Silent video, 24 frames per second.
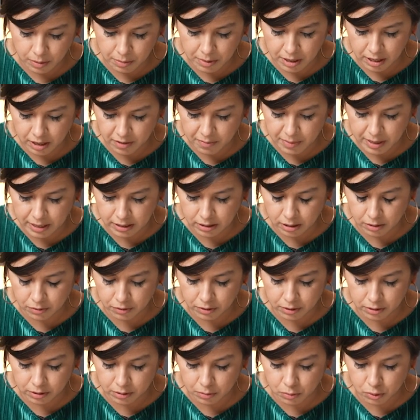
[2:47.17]
I'm gonna give myself
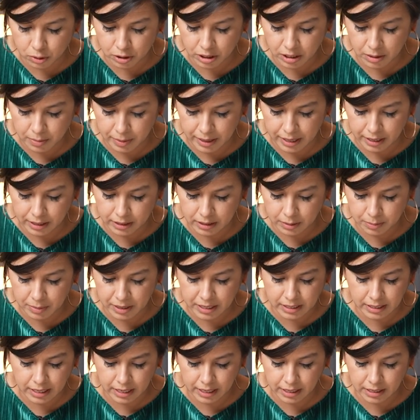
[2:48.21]
a little more space
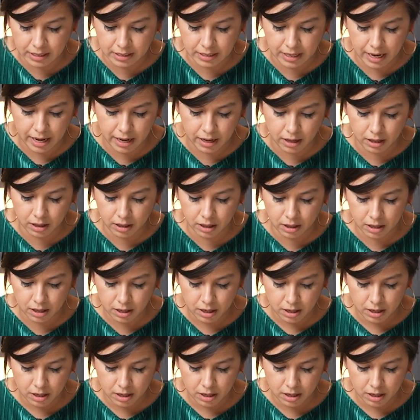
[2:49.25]
because I can tell